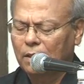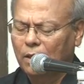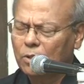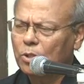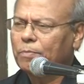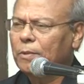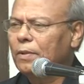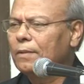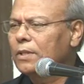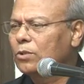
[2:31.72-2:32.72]
Lots of
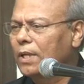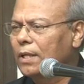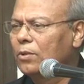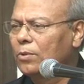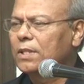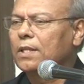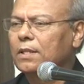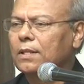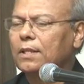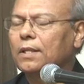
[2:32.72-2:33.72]
people even today knows
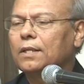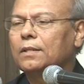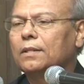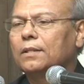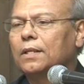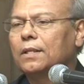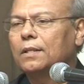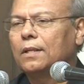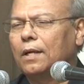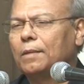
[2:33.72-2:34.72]
it, and
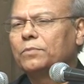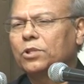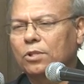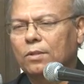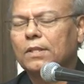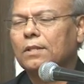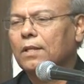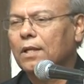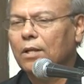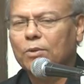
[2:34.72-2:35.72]
they, I'm sure
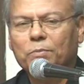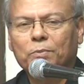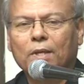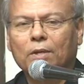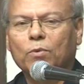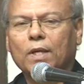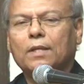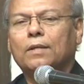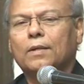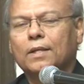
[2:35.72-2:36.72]
there are a lot of people are
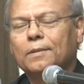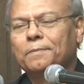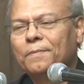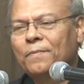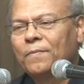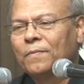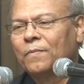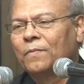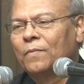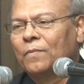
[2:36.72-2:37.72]
working on it.
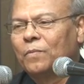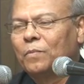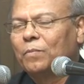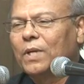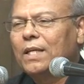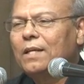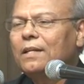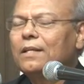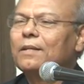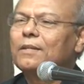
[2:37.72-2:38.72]
But
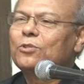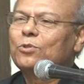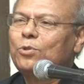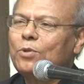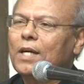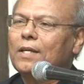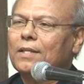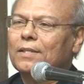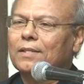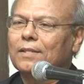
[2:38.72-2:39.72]
he took
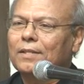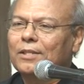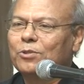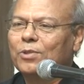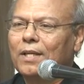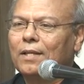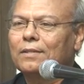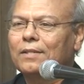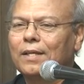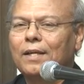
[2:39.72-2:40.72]
us to
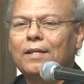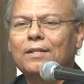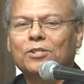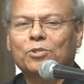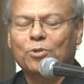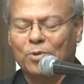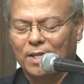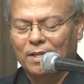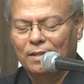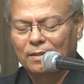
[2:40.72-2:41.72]
a thrilling
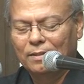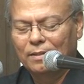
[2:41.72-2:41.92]
story